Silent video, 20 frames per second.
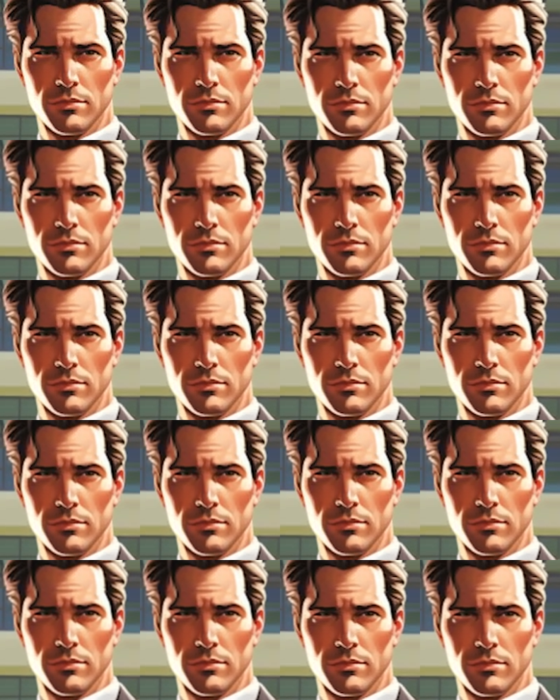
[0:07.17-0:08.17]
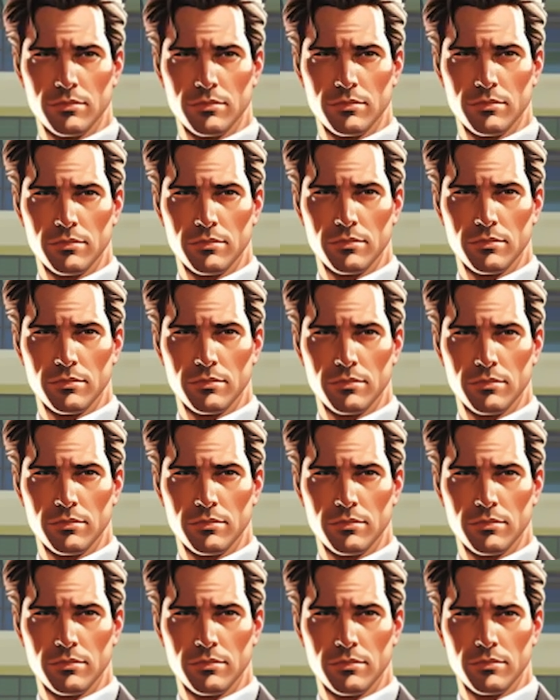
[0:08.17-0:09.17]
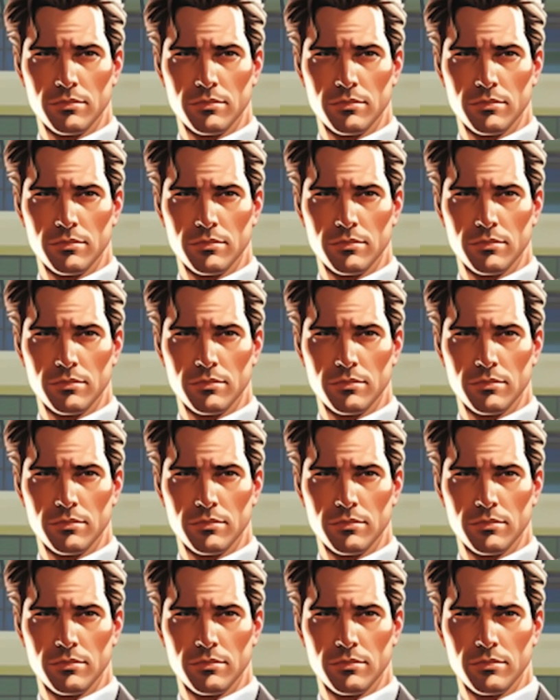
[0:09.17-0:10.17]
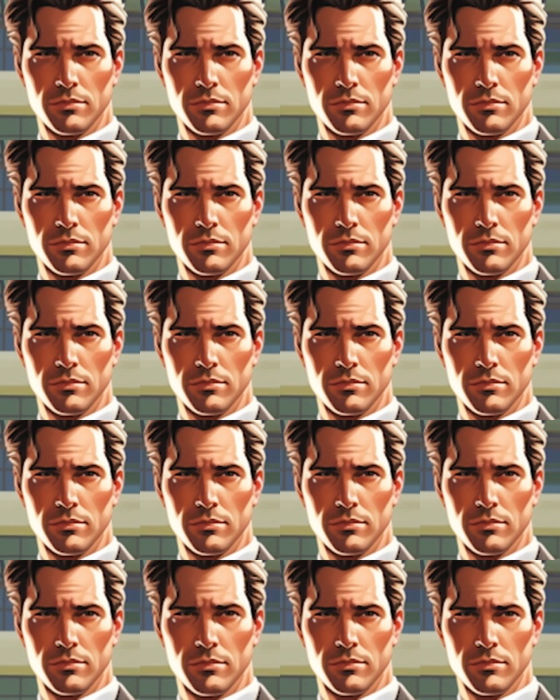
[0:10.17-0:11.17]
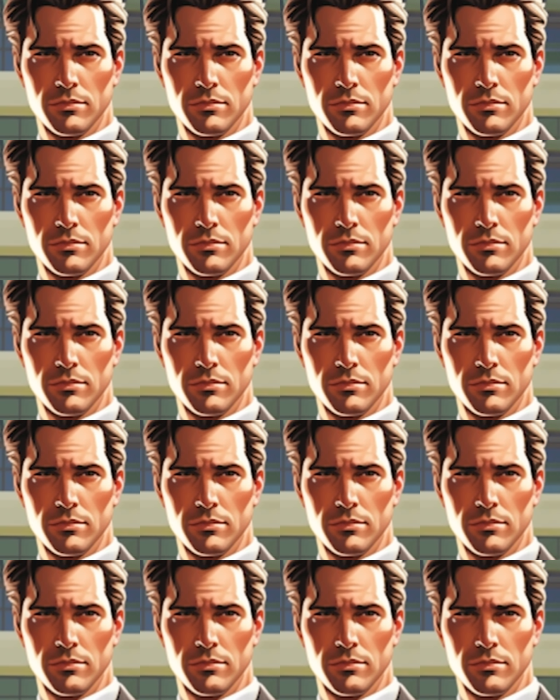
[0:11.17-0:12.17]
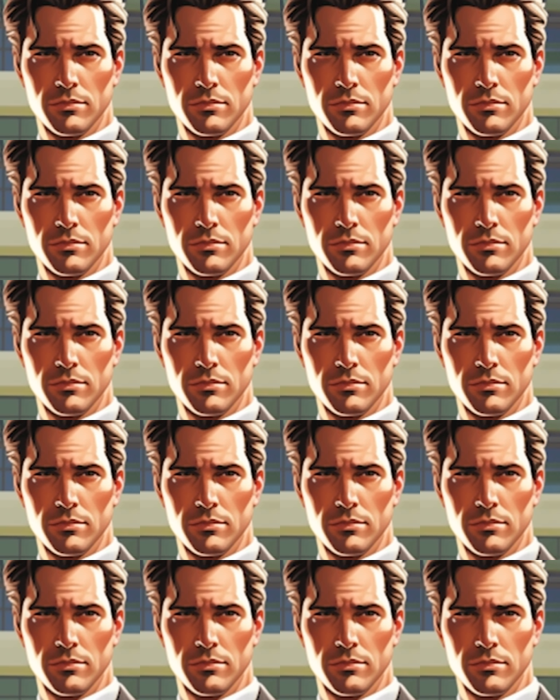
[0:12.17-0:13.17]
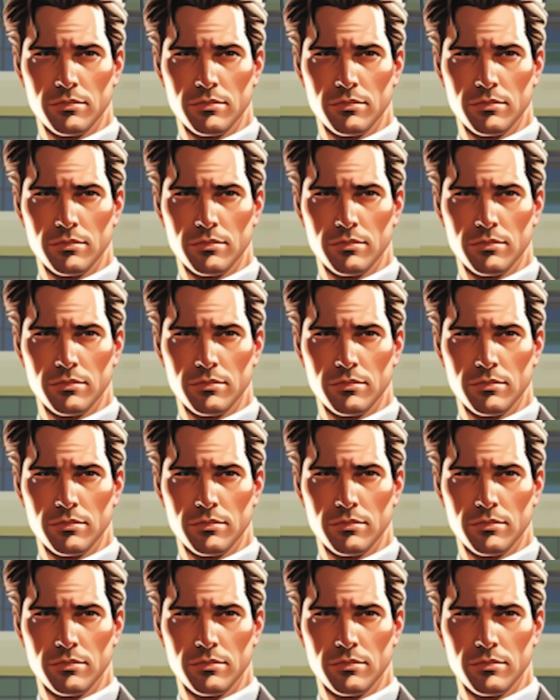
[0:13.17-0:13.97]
The person shown says nothing.